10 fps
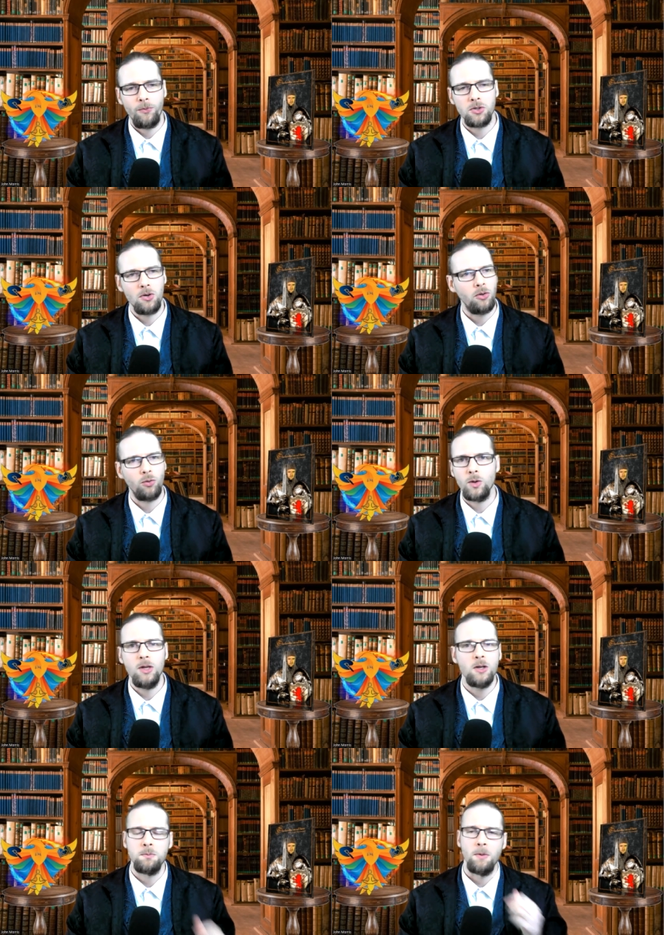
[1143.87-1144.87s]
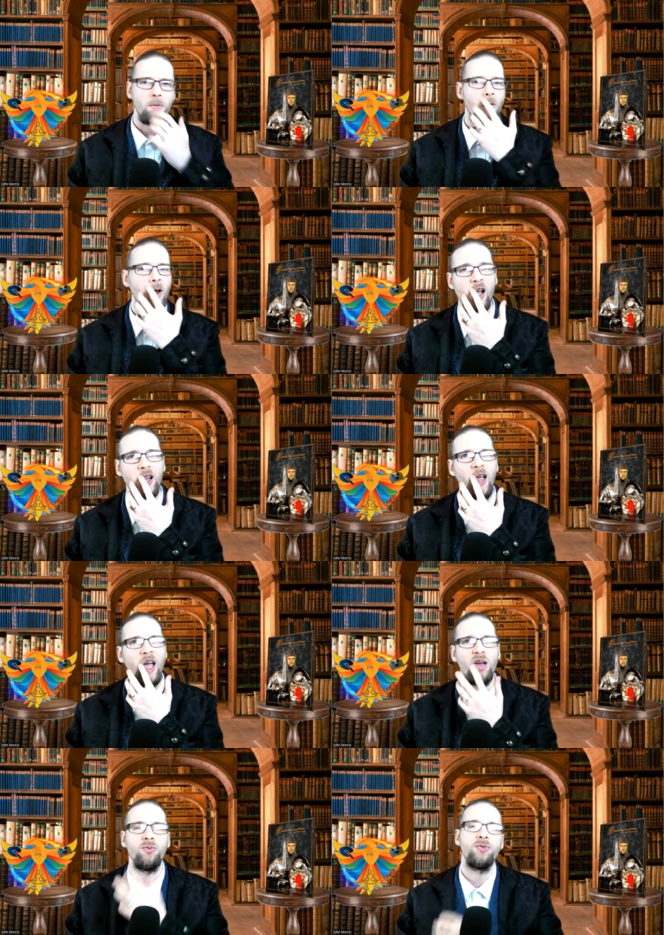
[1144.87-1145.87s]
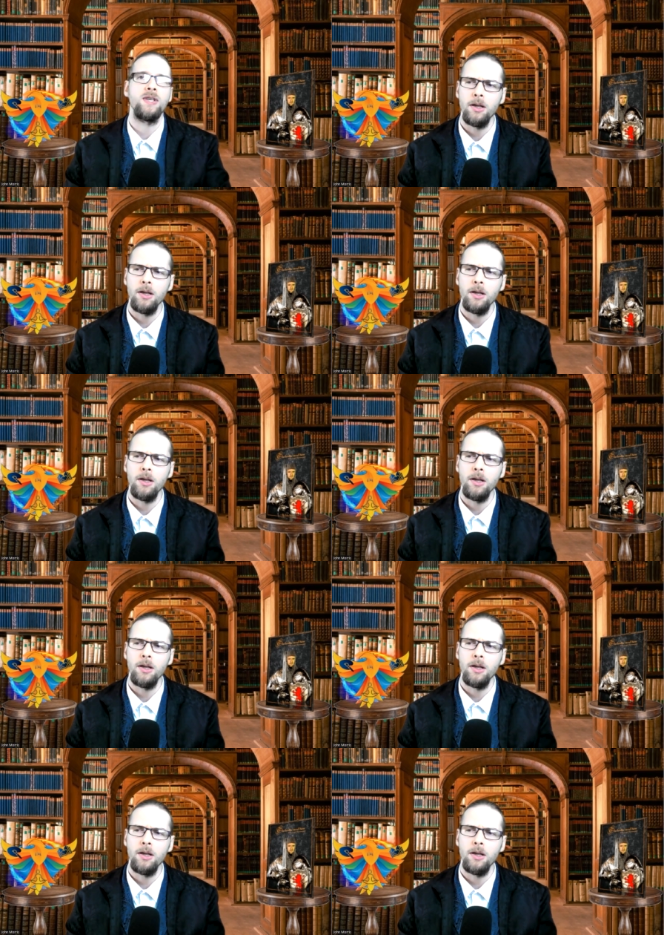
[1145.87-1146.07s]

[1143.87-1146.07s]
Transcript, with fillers: sort of three years before I left,